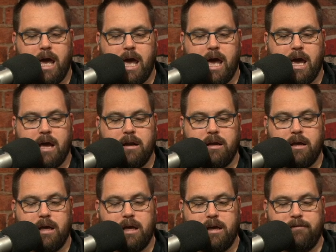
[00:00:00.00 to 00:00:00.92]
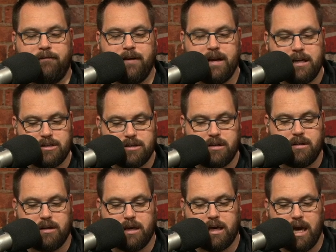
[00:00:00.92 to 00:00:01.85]
And he finished
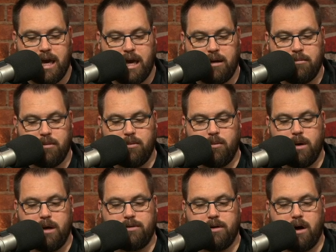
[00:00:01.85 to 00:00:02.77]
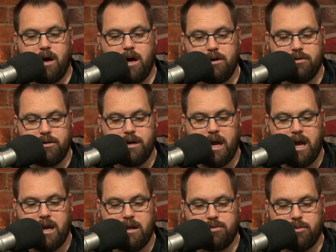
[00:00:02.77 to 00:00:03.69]
the game with one hundred
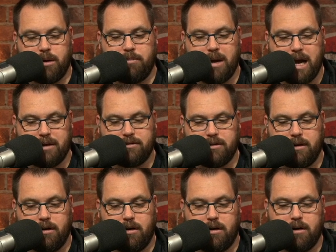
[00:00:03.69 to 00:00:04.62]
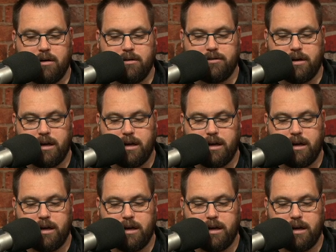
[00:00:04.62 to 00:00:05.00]
eighty-three passing yards,